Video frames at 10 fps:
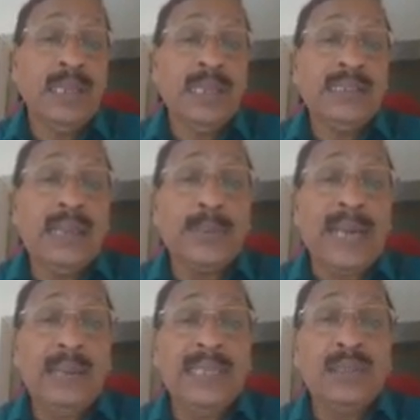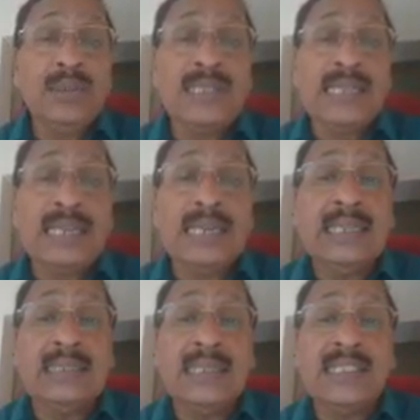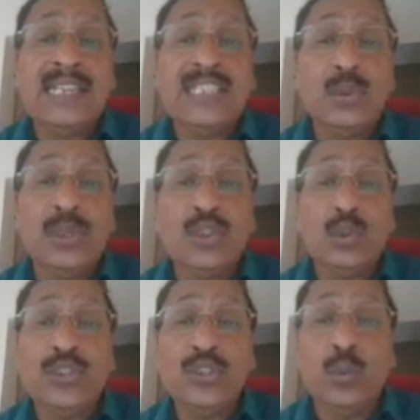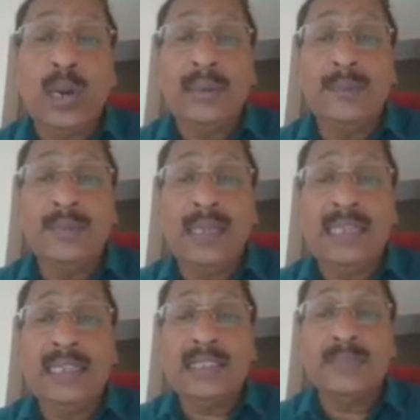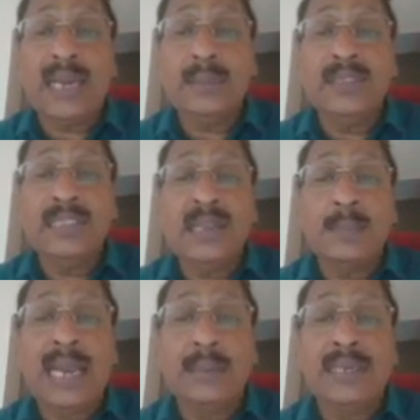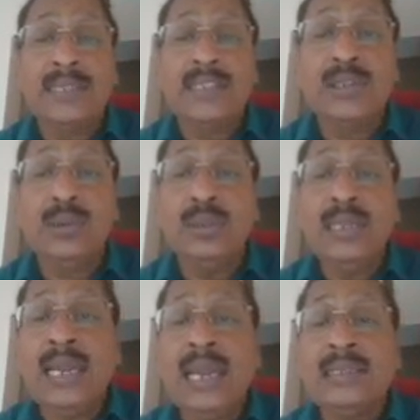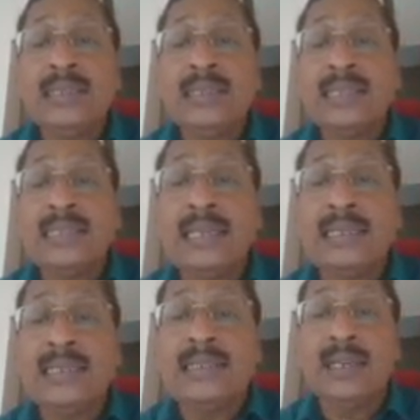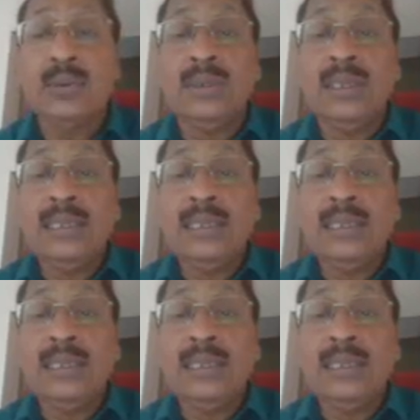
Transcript: The primary to the secondary turns ratio is 2:1. That is, this is the primary circuit and this is the secondary circuit.